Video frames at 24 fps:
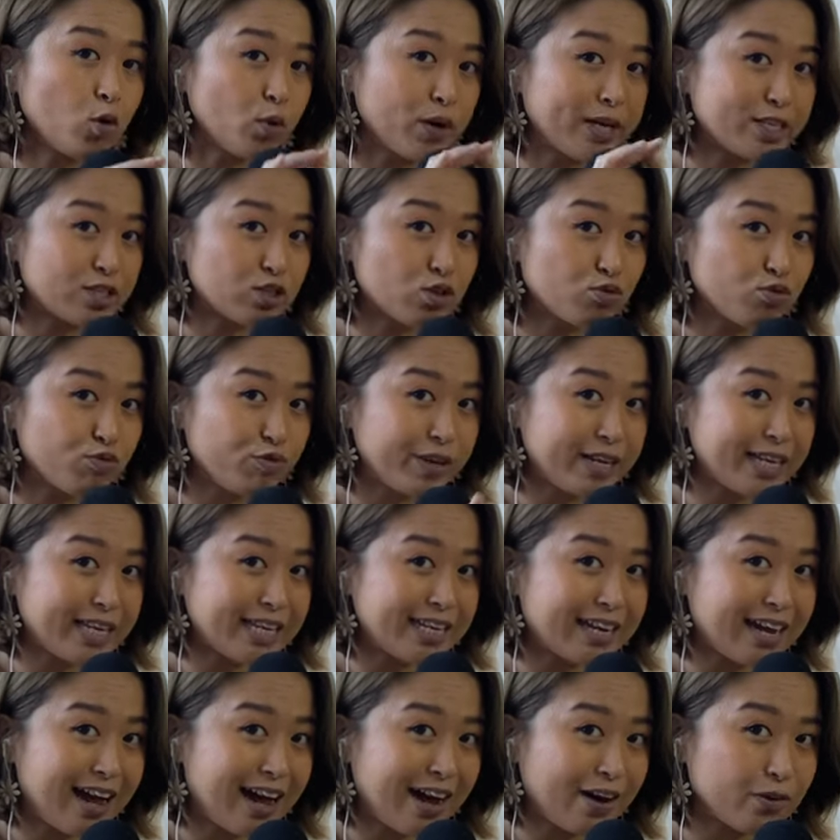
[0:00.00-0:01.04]
I'm going to read
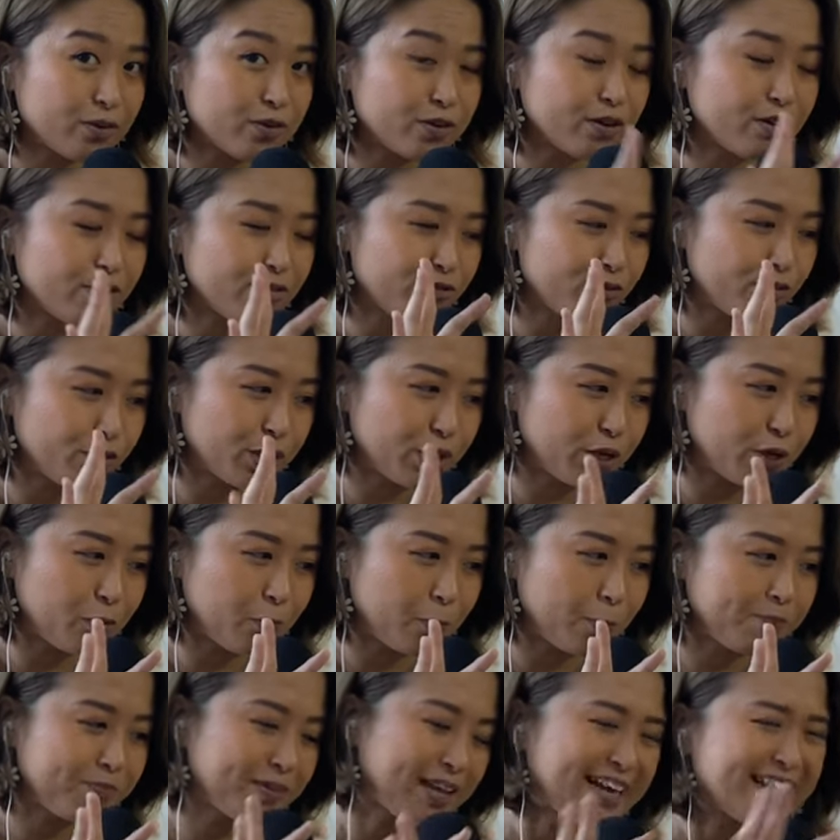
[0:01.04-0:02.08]
it out for
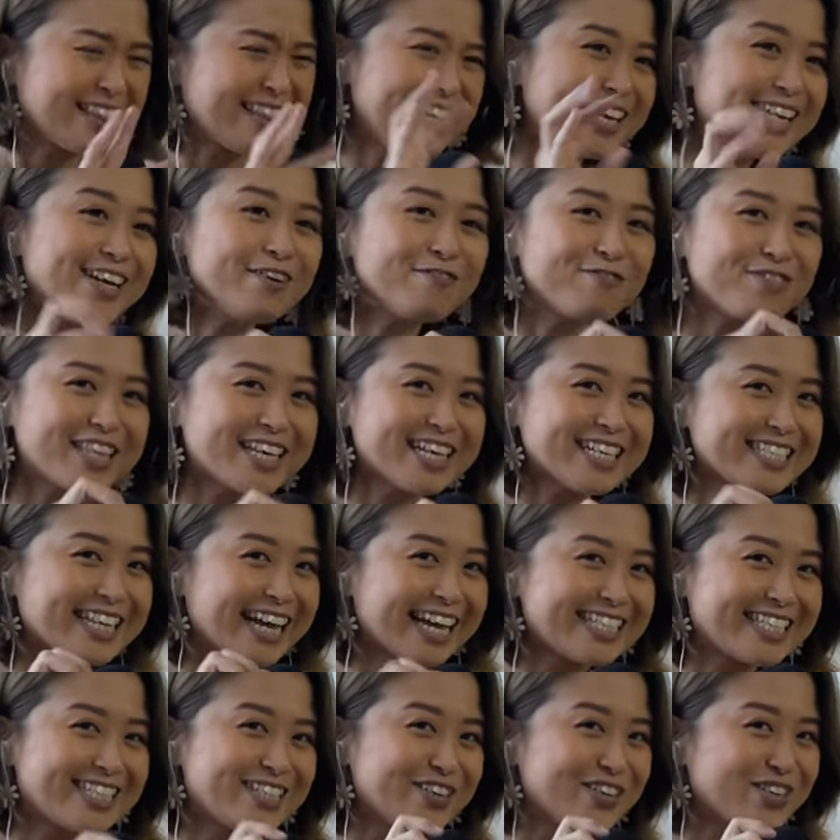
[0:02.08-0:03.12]
you. Think of this
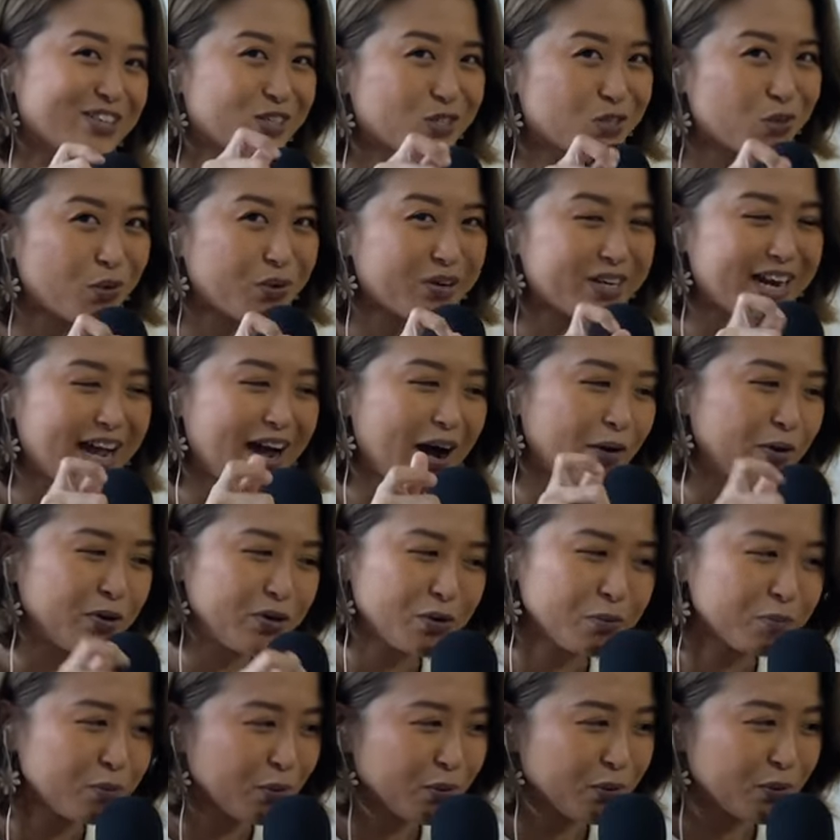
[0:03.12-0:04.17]
as your short
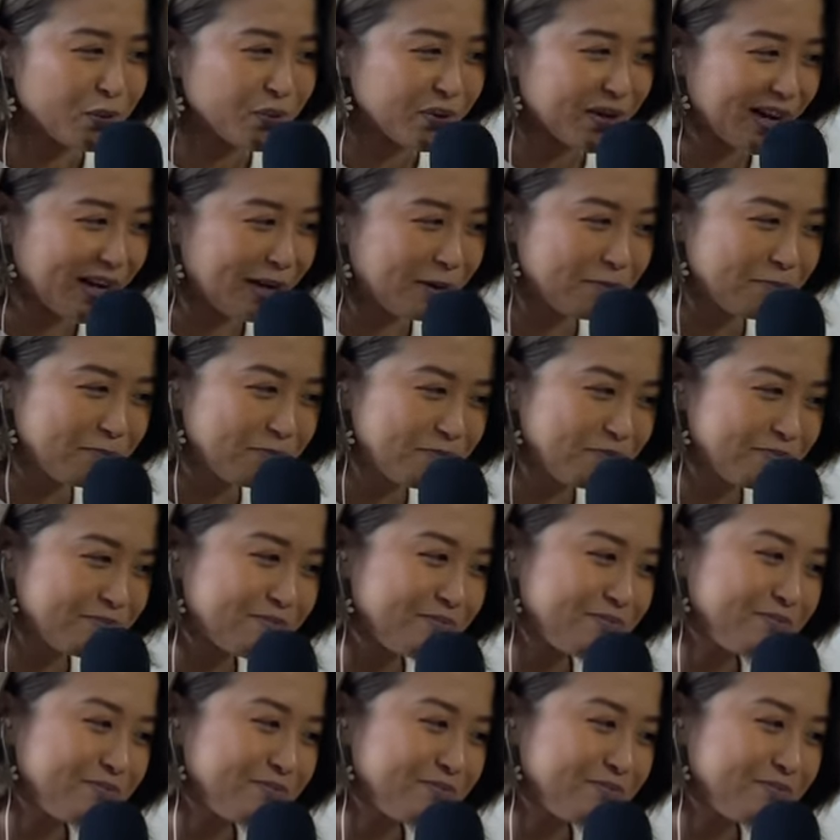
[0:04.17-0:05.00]
audiobook, okay?